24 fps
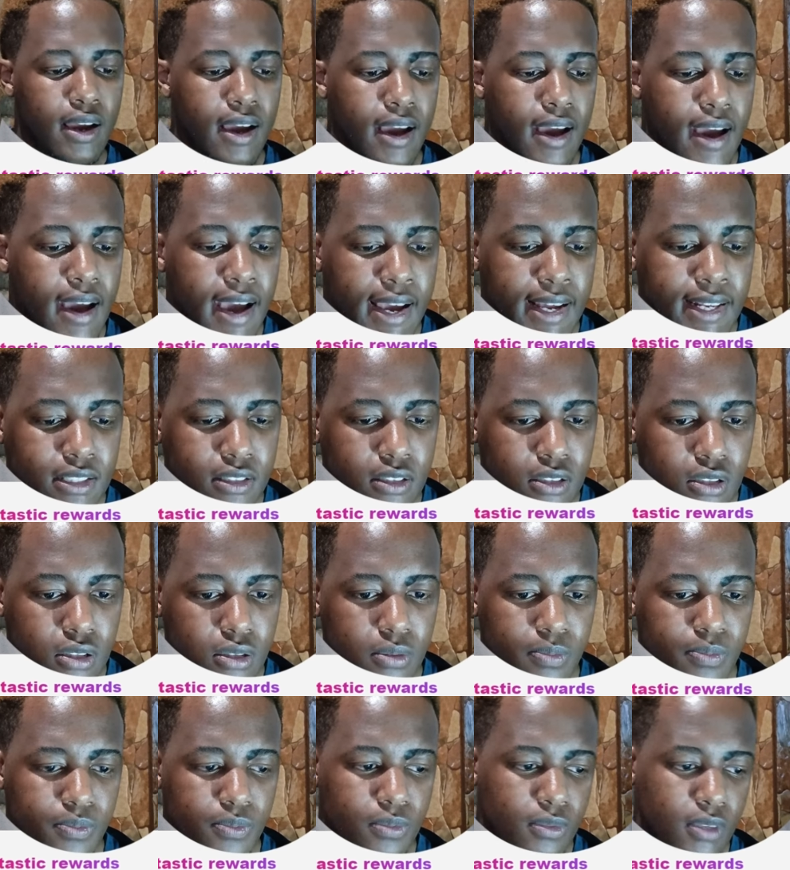And
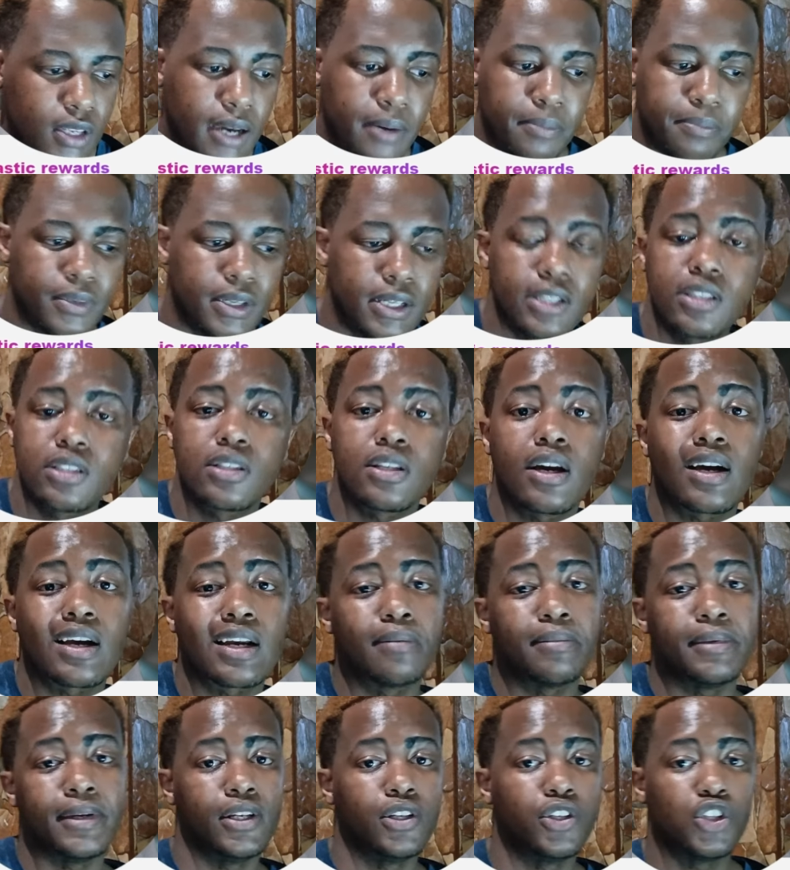yeah, it's not going
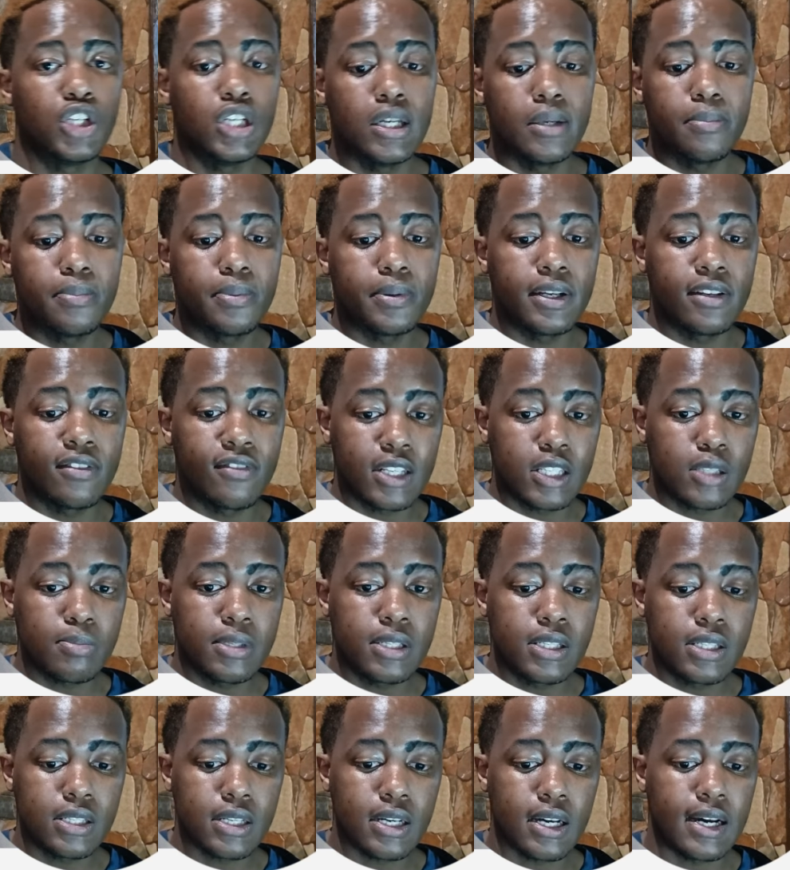to be cheap
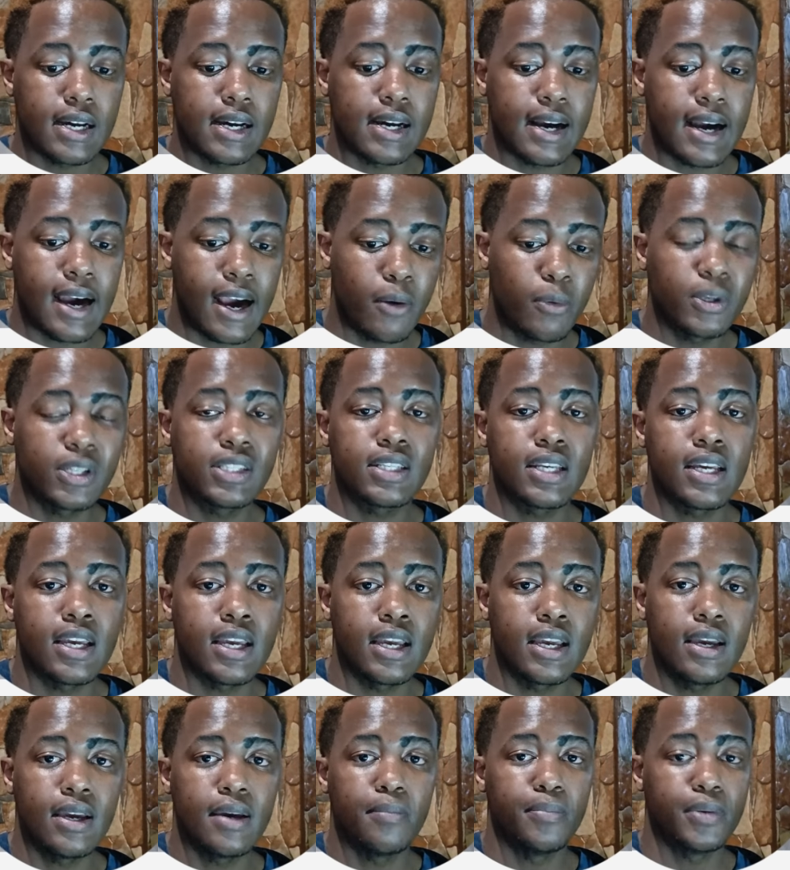investment, I would say,
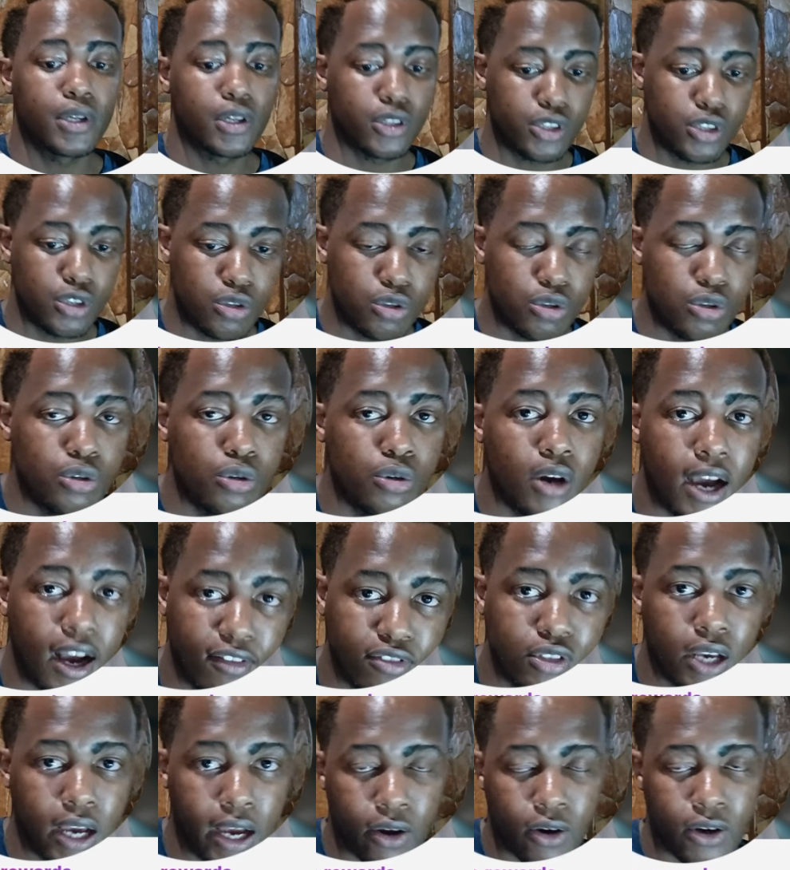because you do have
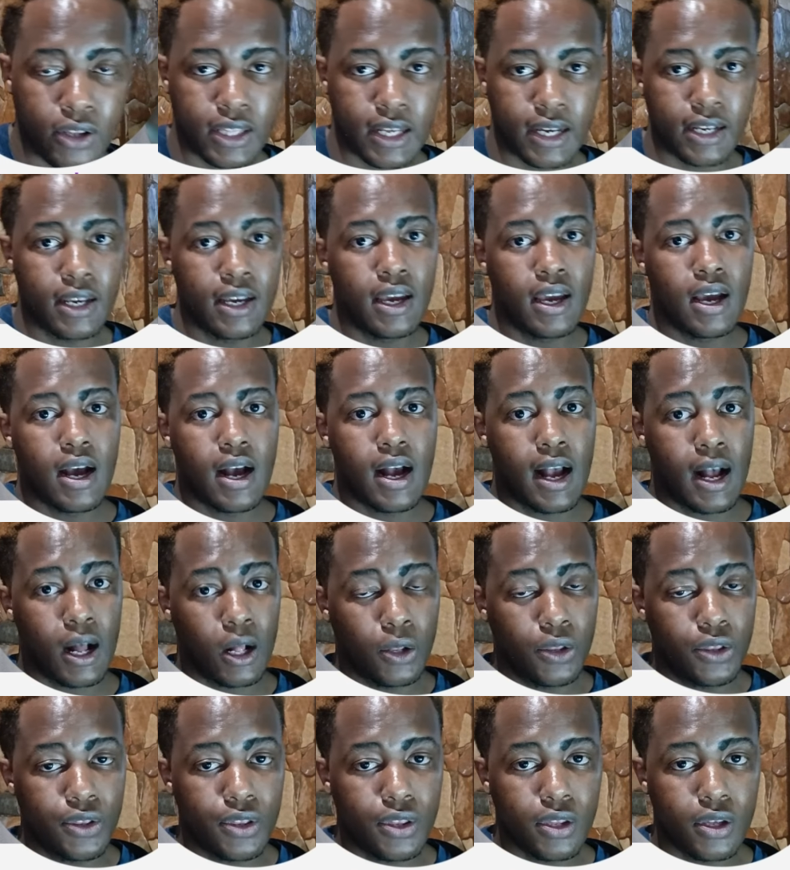to add on that
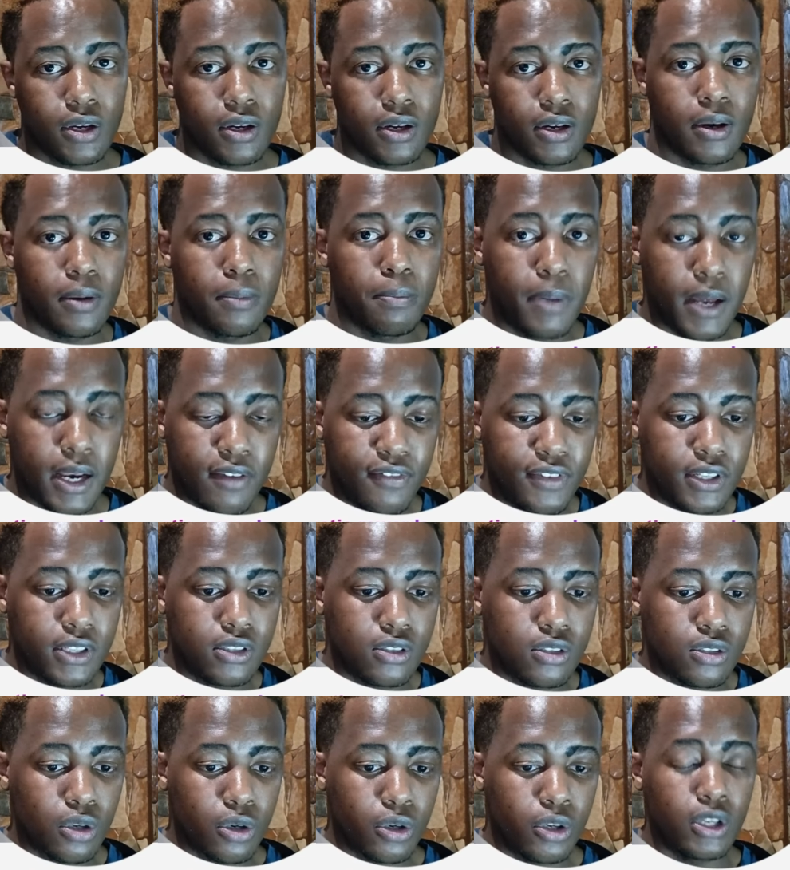health benefits.
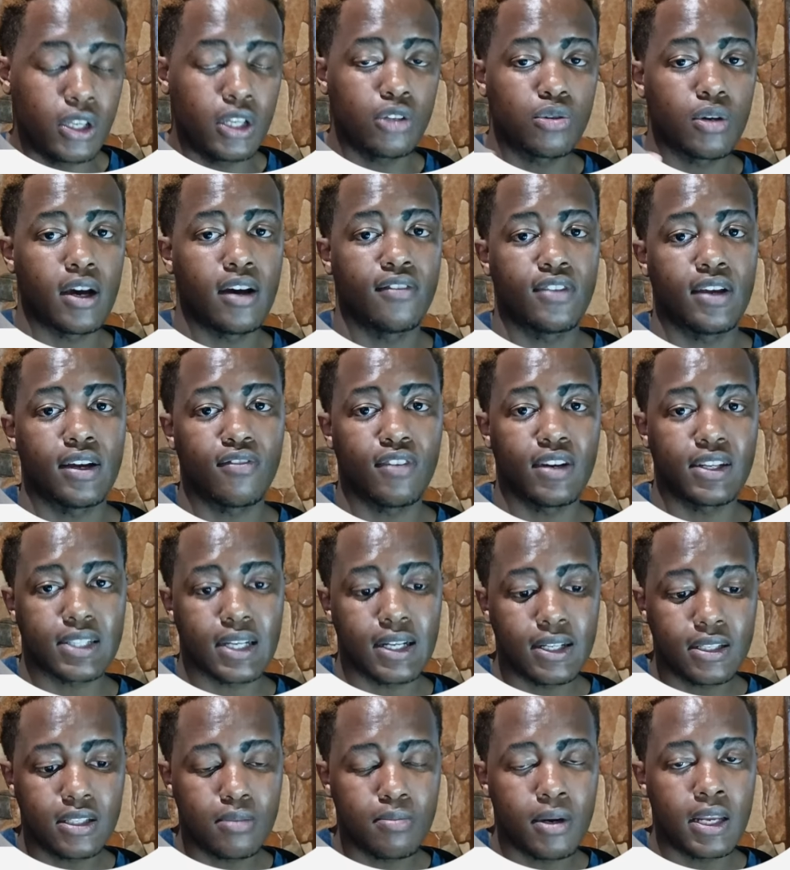So you need to have that
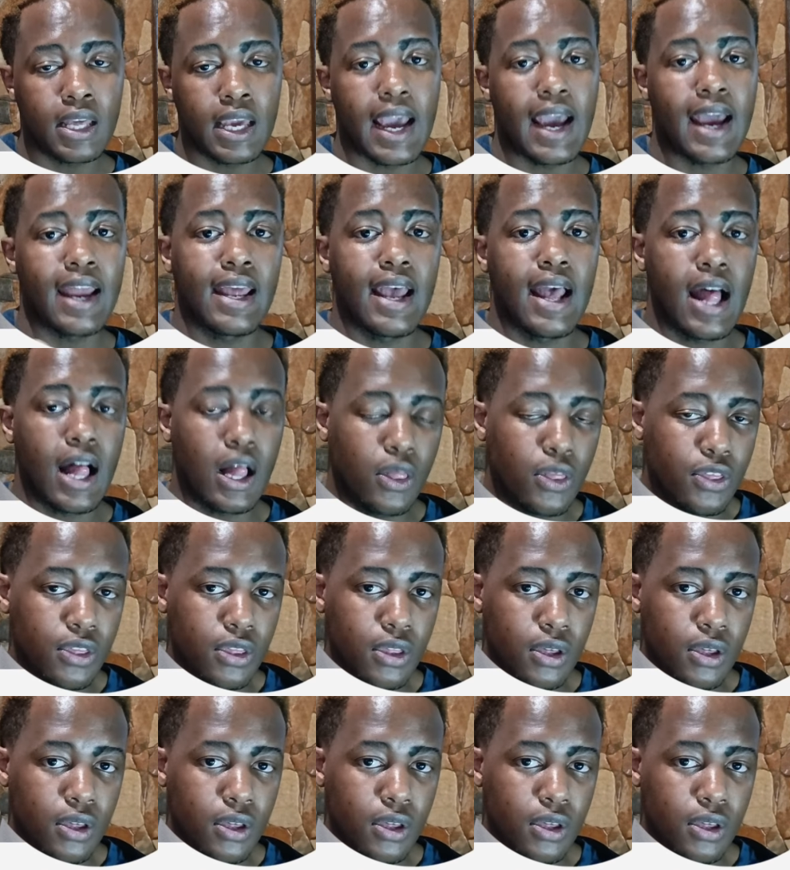vitality money and a health.